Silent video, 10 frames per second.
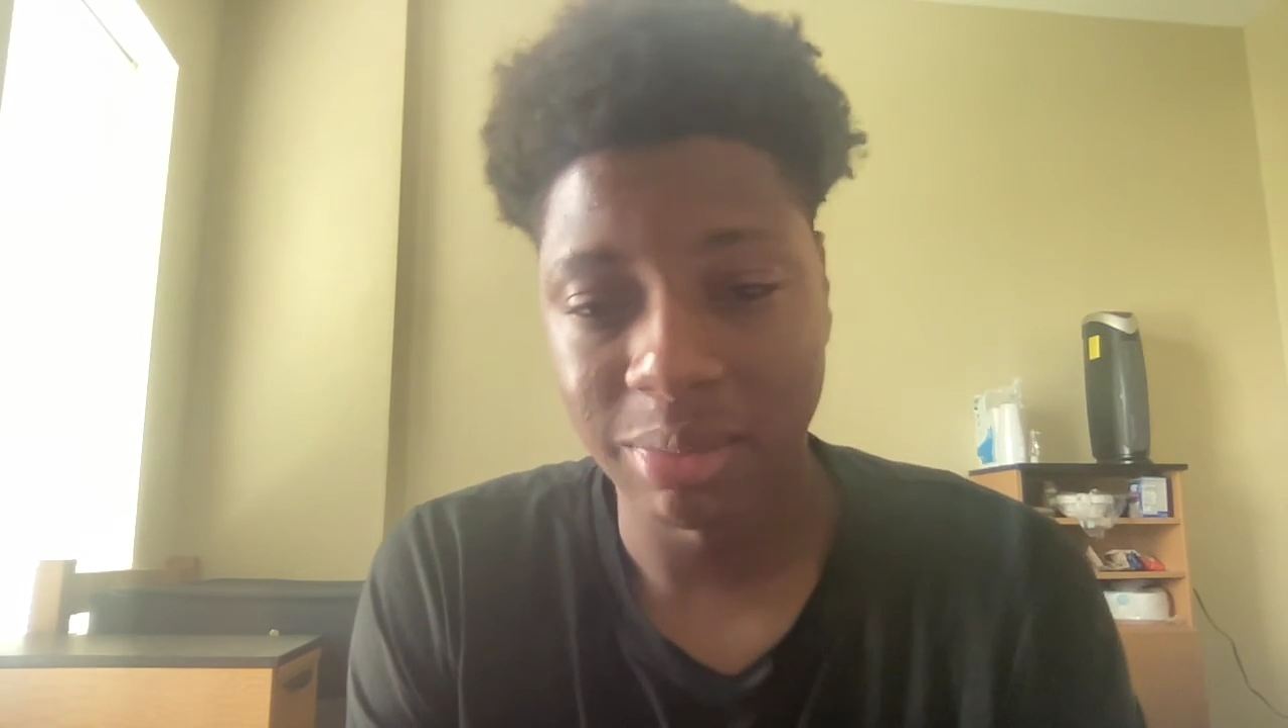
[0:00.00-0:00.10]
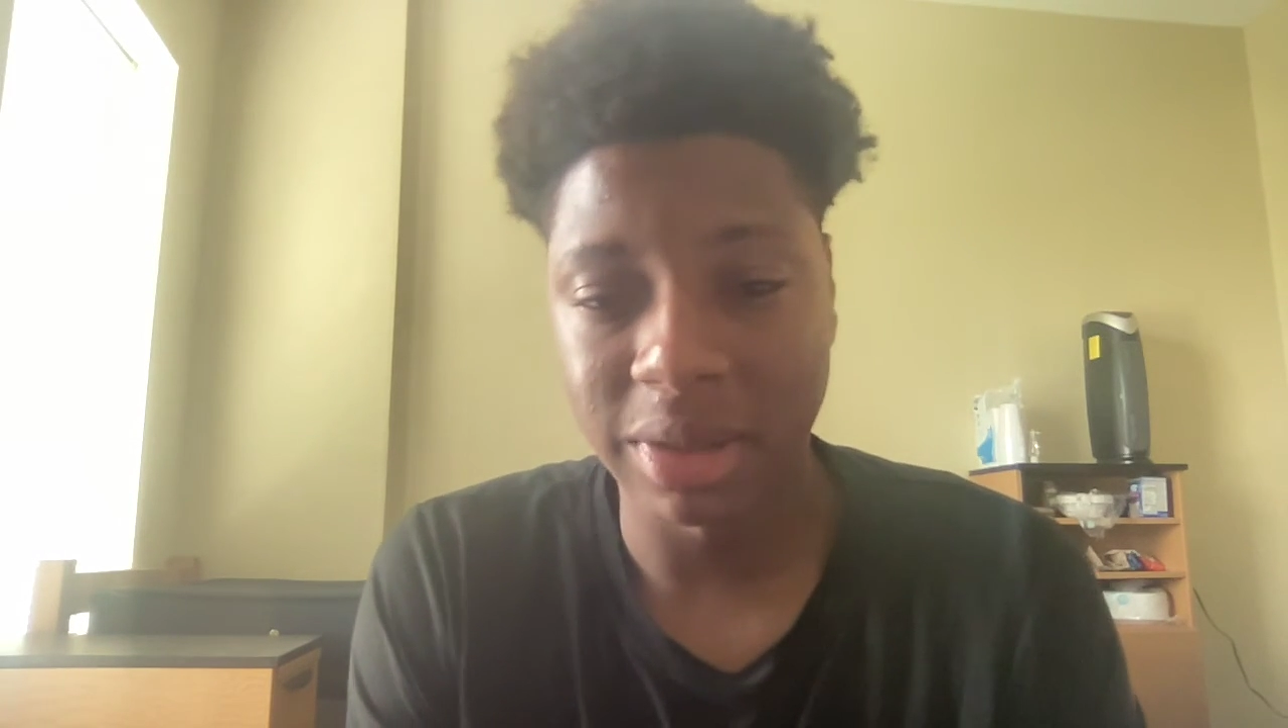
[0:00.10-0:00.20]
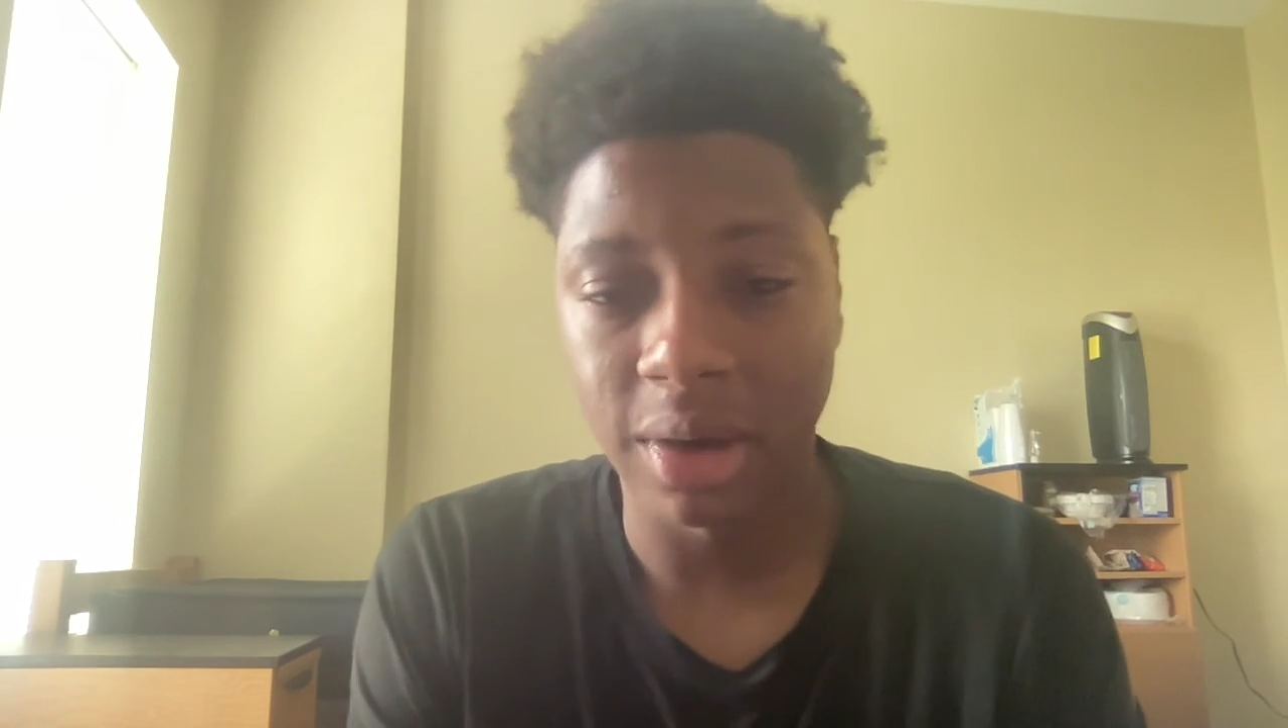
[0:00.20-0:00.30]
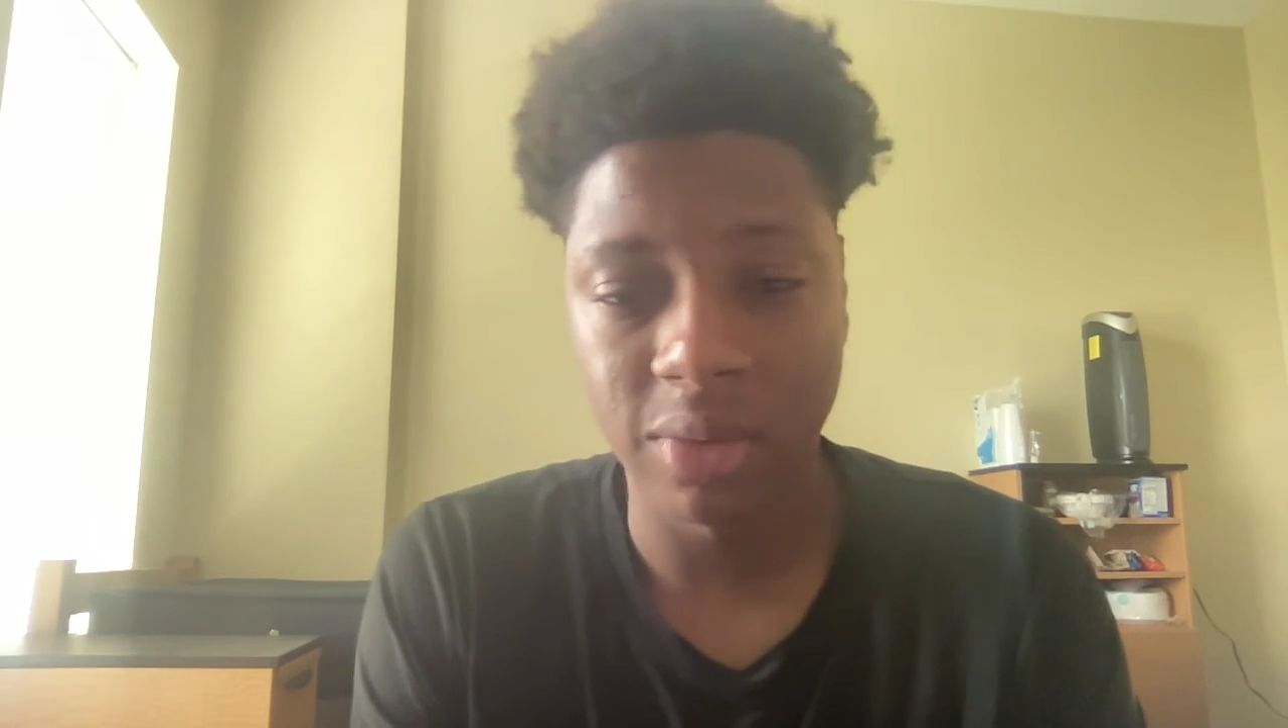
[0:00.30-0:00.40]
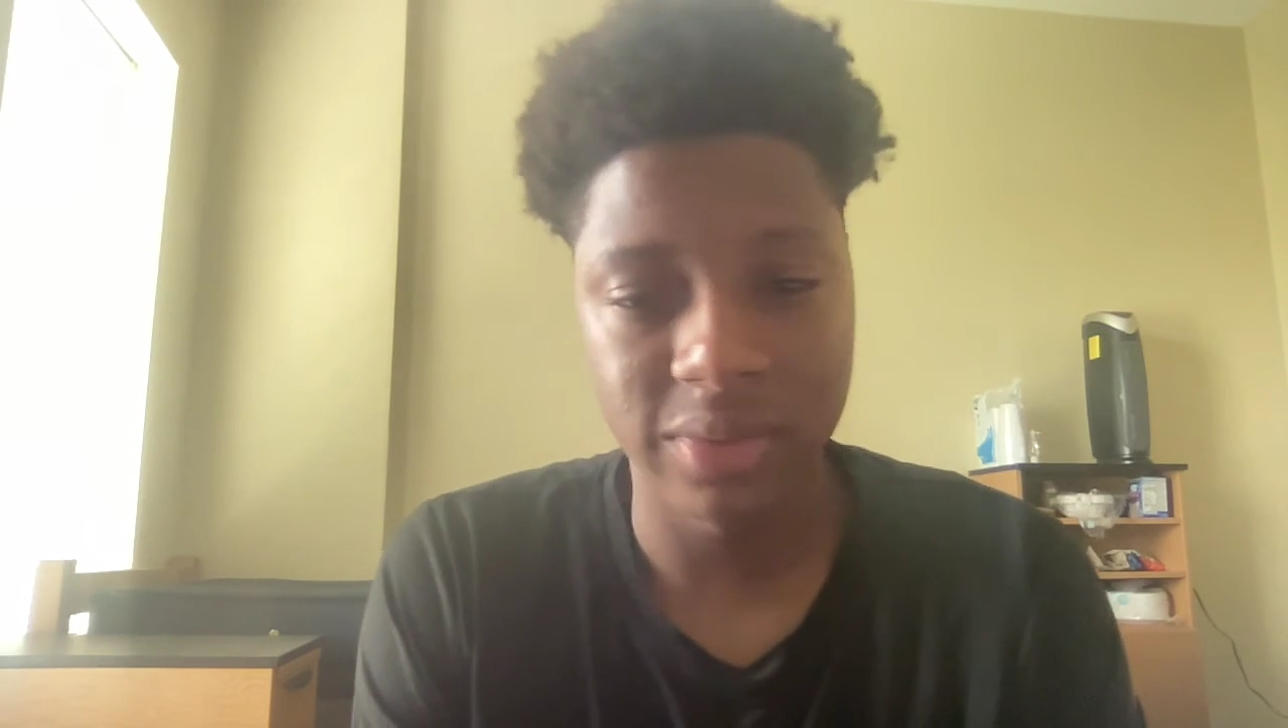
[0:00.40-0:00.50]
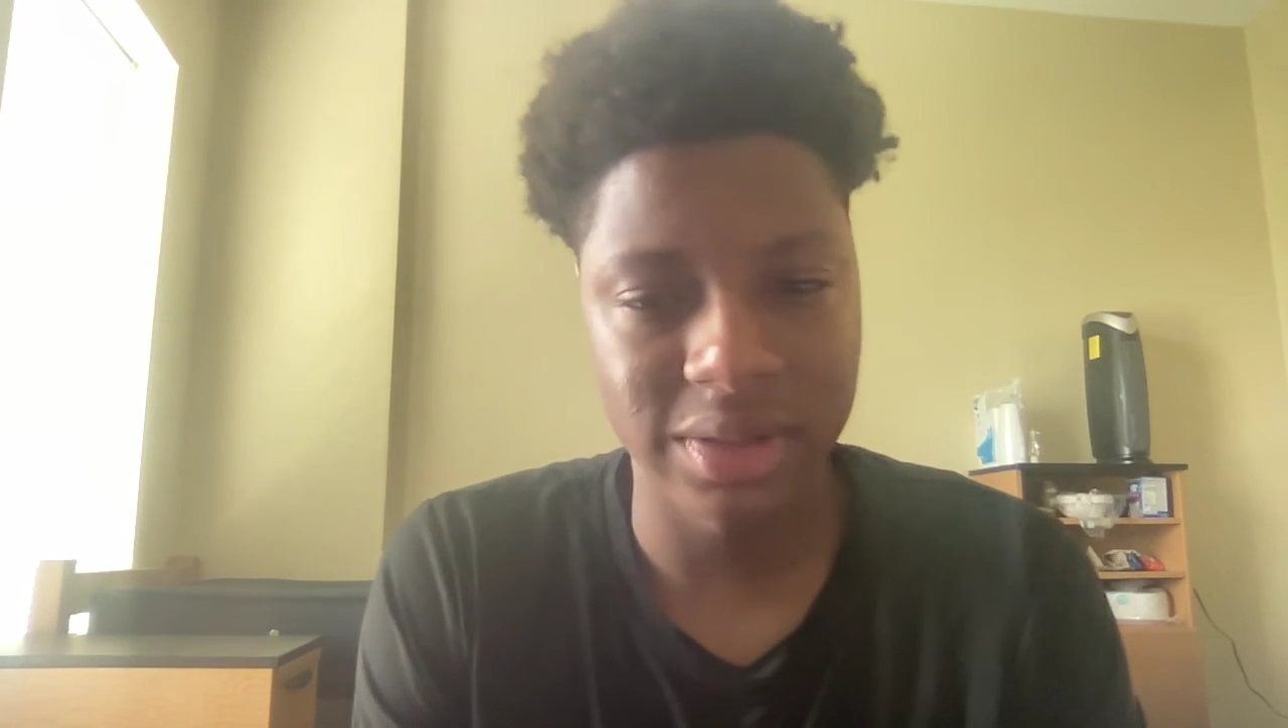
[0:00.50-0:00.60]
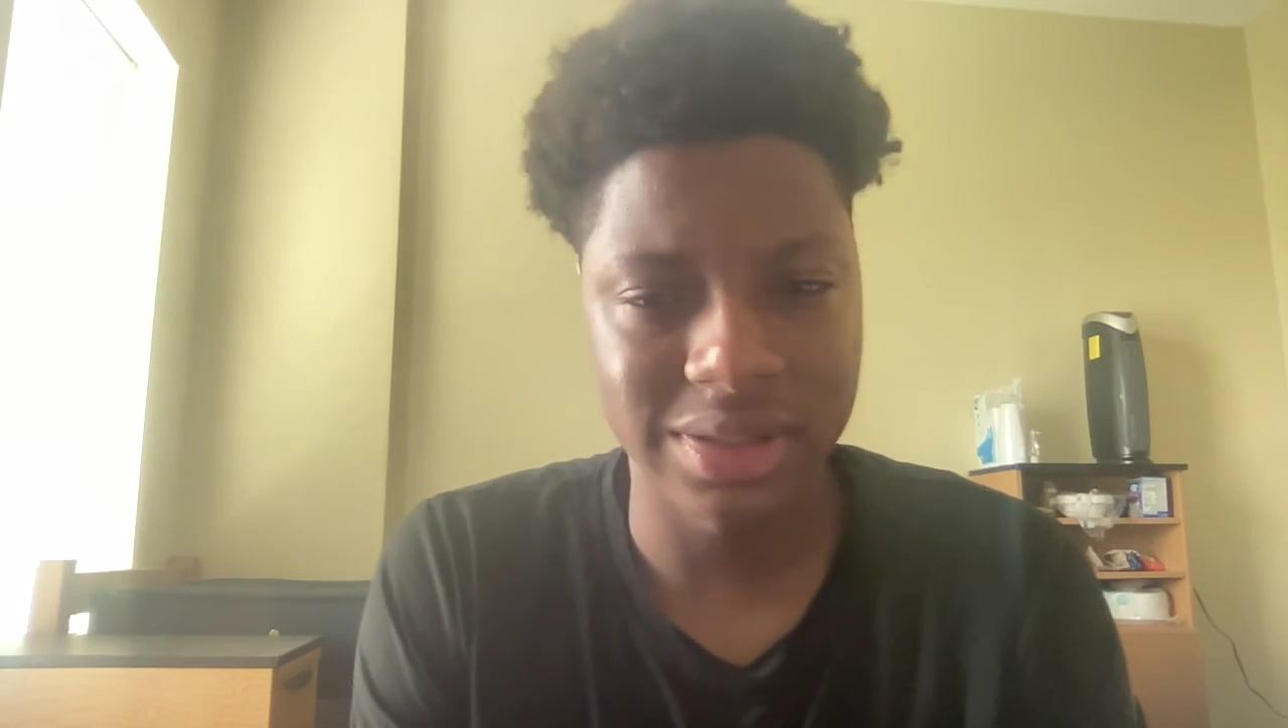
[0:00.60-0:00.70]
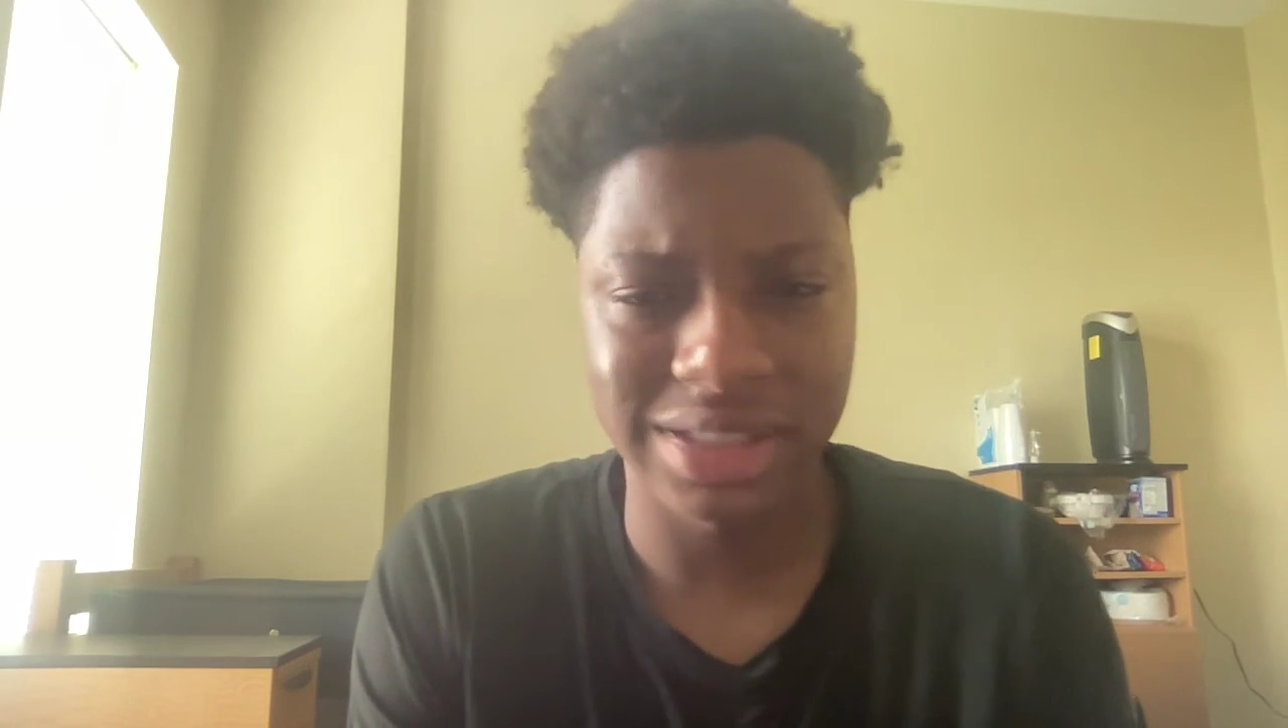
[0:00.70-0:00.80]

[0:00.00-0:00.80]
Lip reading: But hopefully